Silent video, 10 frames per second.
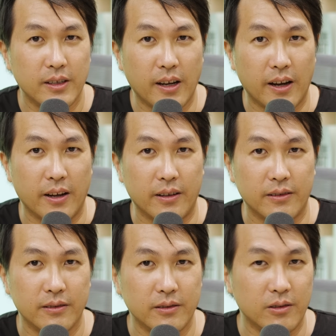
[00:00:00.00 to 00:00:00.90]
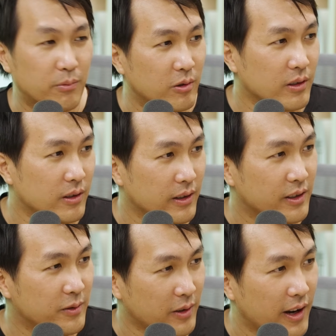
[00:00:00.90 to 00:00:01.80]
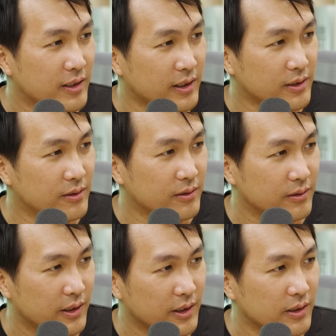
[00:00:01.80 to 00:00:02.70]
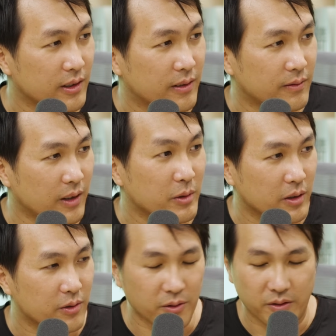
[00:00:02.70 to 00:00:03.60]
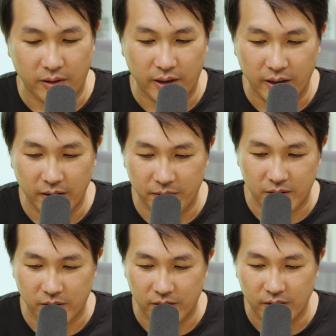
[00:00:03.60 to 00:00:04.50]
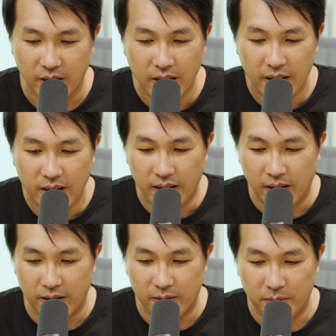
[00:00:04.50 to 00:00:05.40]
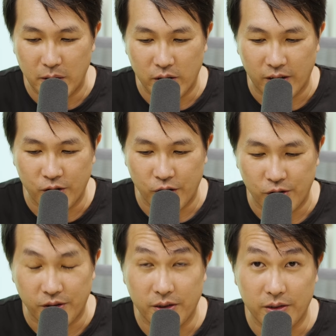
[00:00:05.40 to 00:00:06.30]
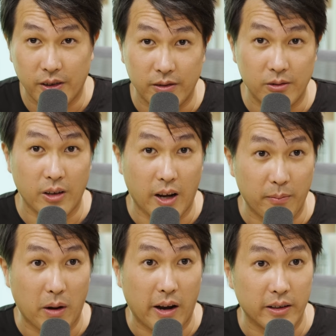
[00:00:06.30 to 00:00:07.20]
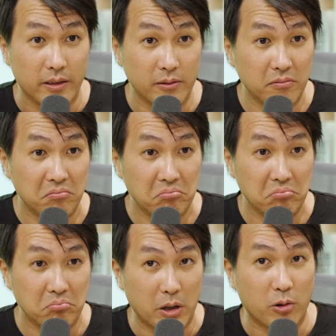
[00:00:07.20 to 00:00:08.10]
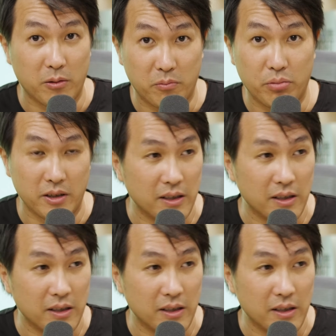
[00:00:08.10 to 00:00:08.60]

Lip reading: and your broker gives you access to the ETF, I mean, you should, right? If it's on the major exchanges, then you can buy Bitcoin pretty